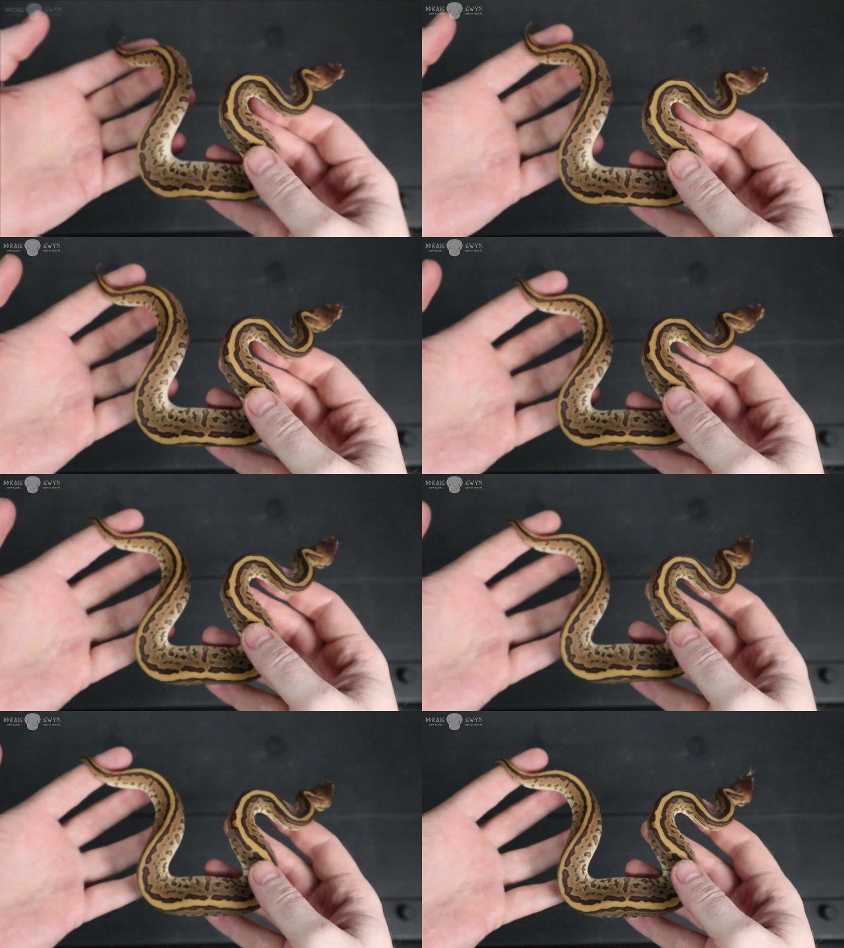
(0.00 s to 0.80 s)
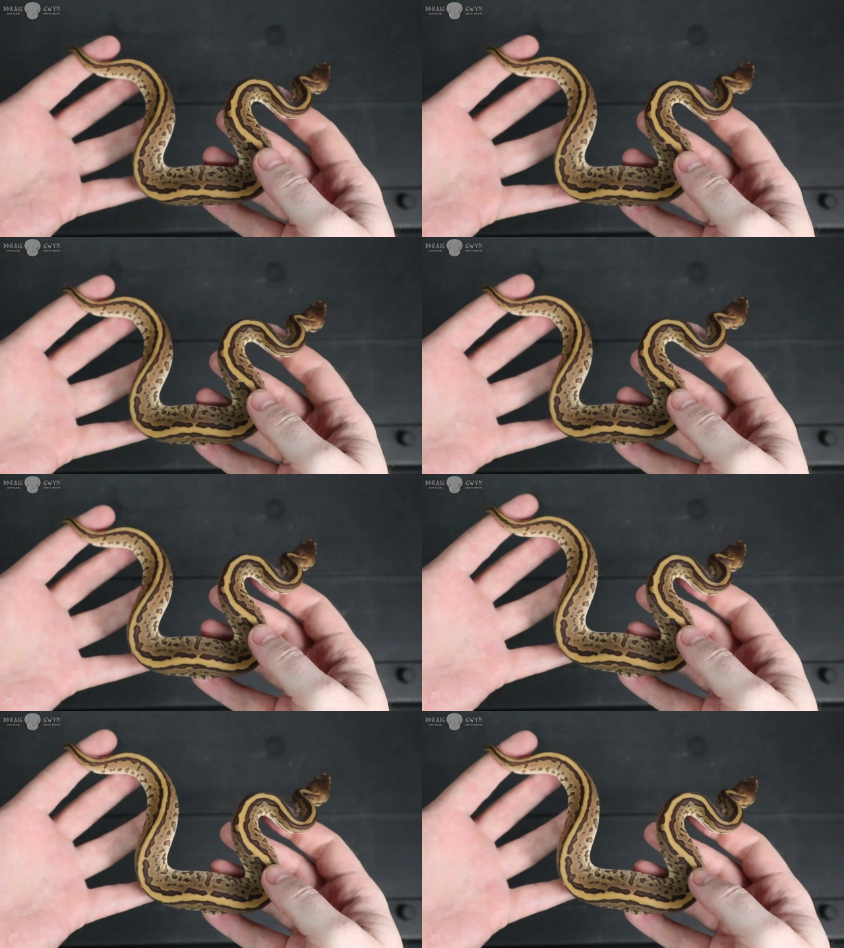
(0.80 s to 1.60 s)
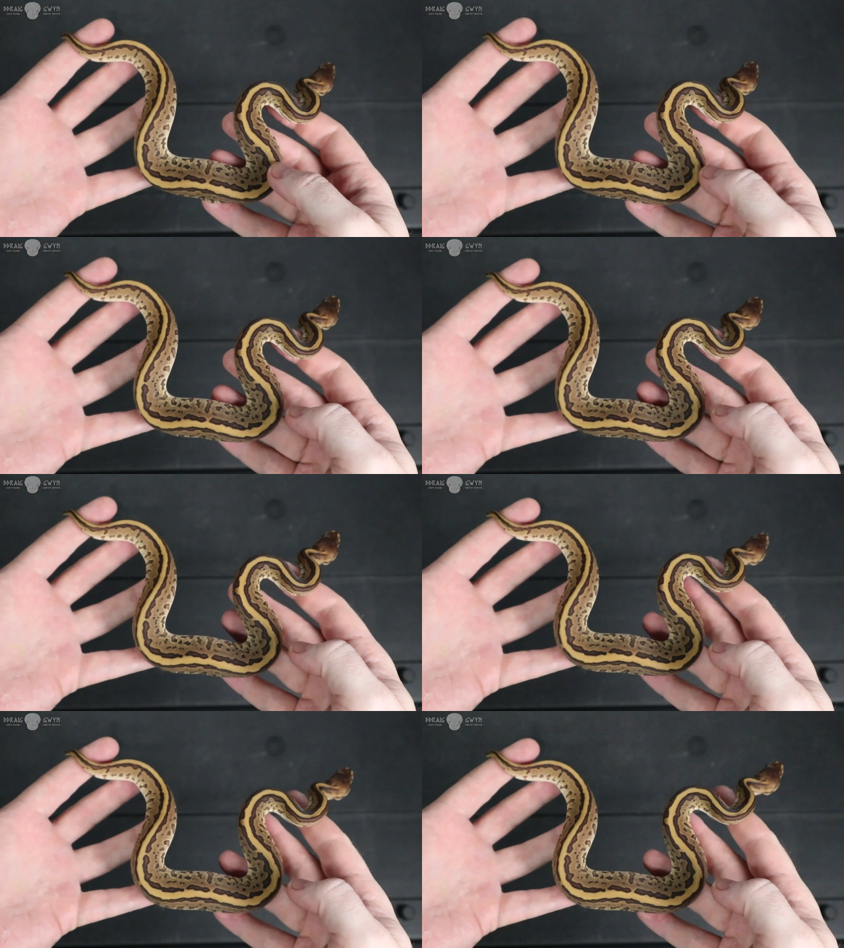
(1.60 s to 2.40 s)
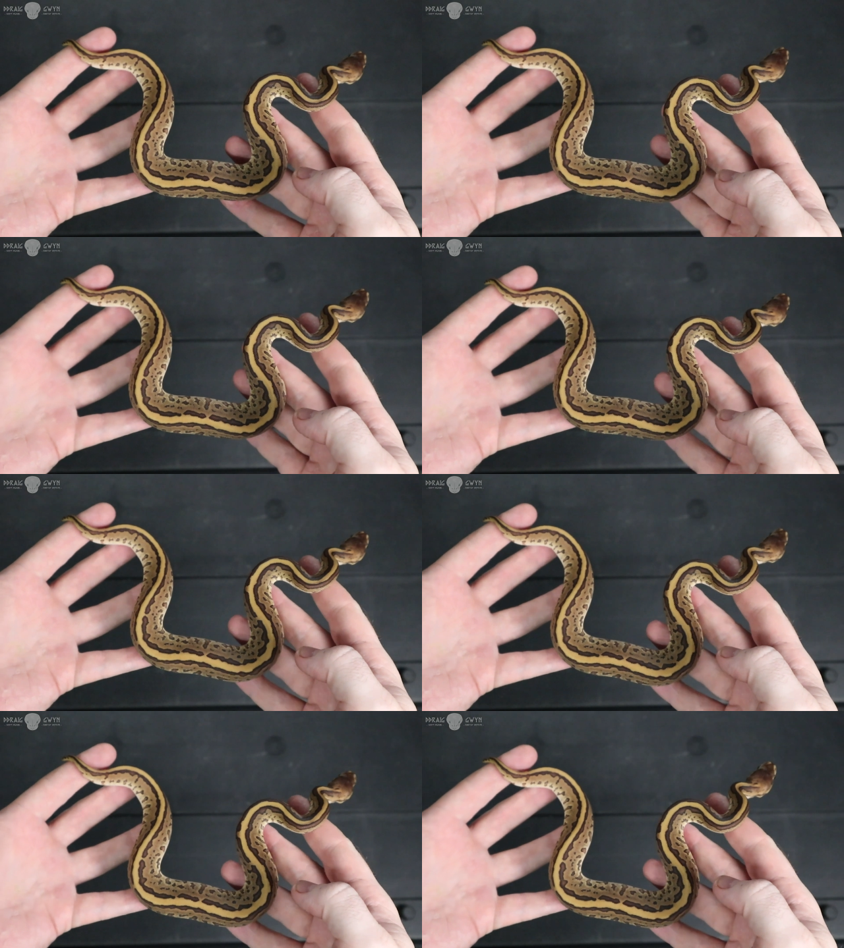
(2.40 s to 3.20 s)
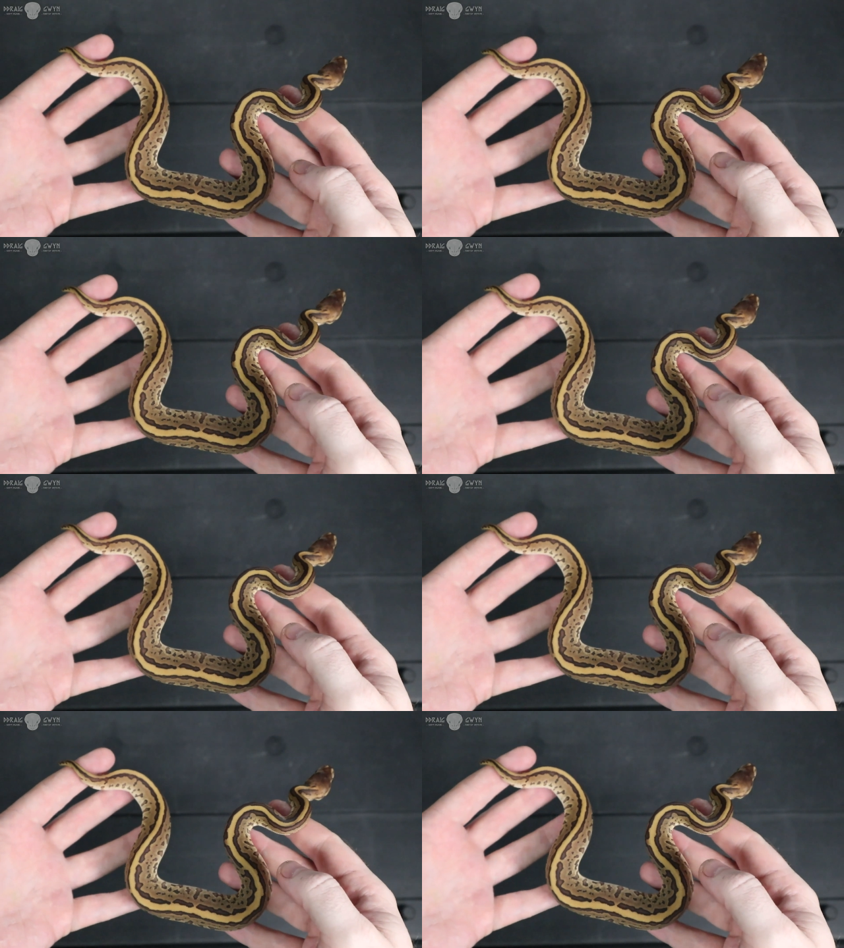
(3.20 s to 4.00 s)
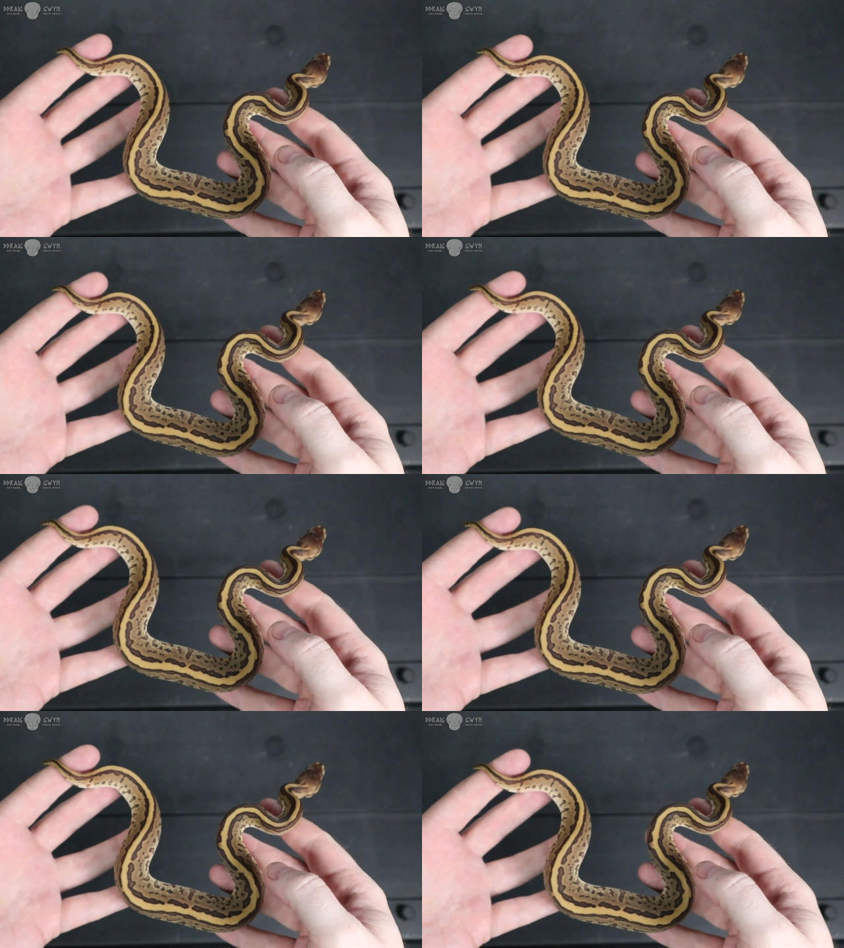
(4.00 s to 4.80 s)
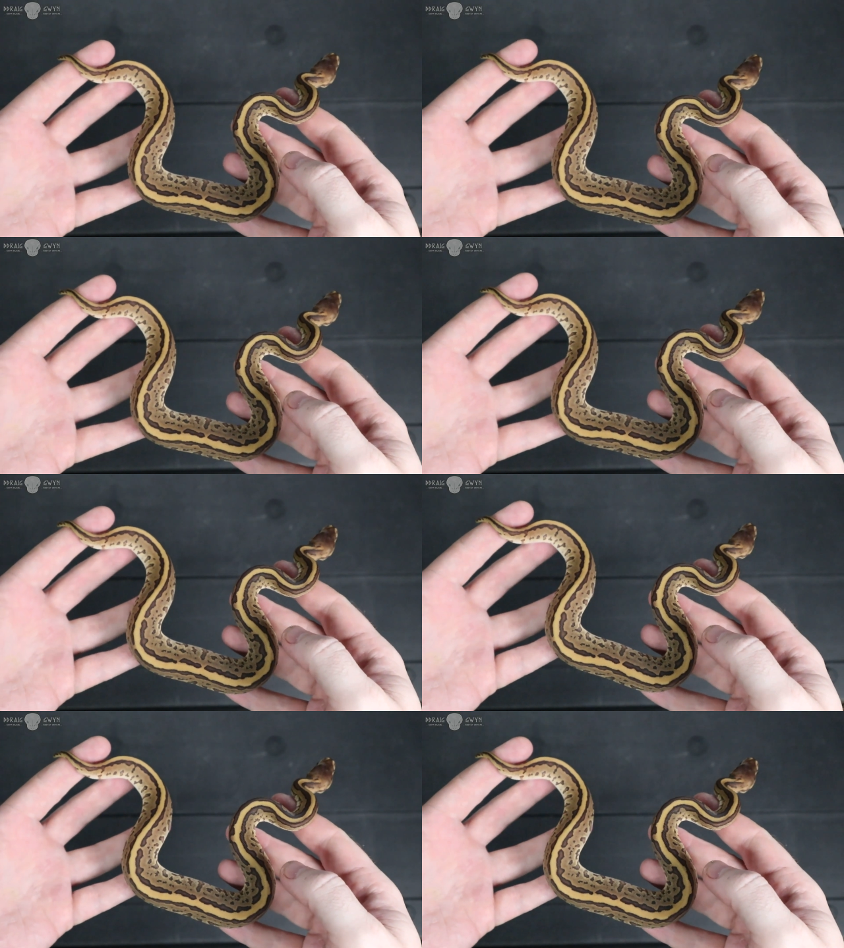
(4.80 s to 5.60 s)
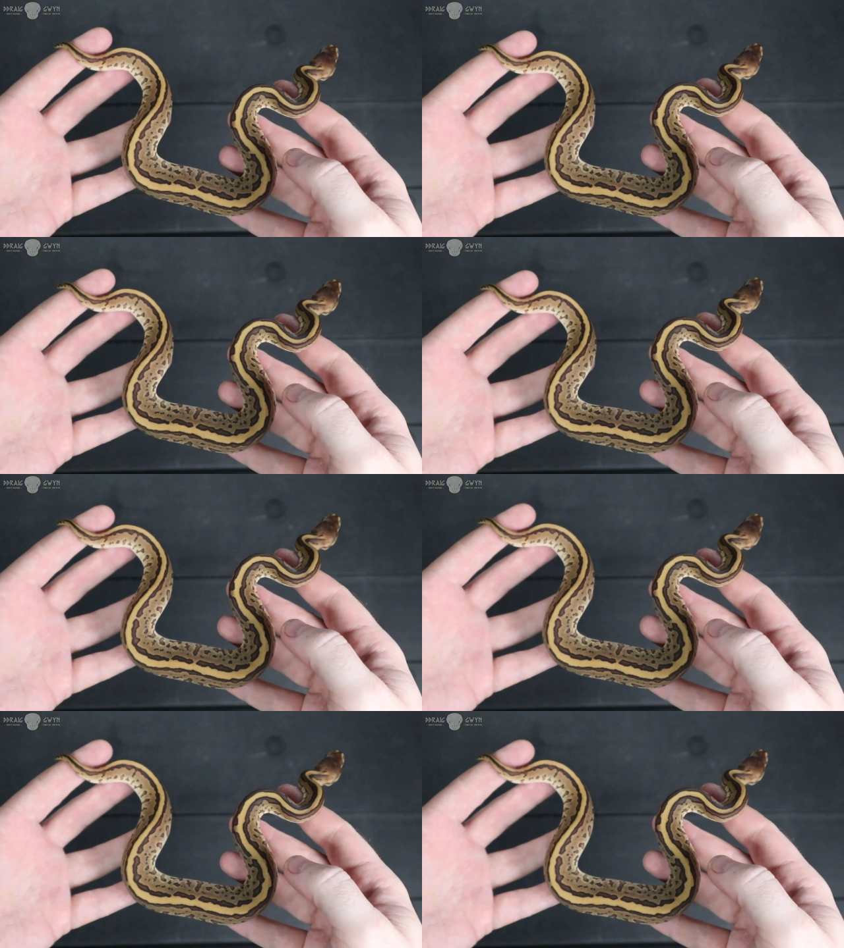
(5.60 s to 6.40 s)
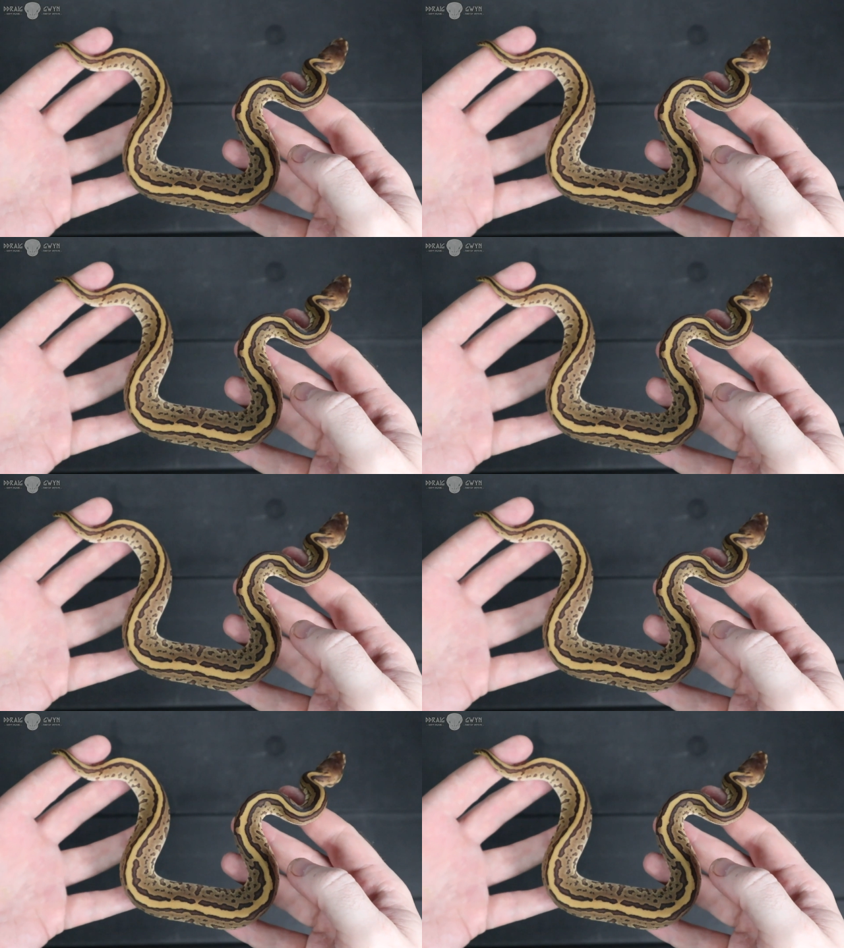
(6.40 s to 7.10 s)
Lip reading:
No face is visible, so there are no lips to read.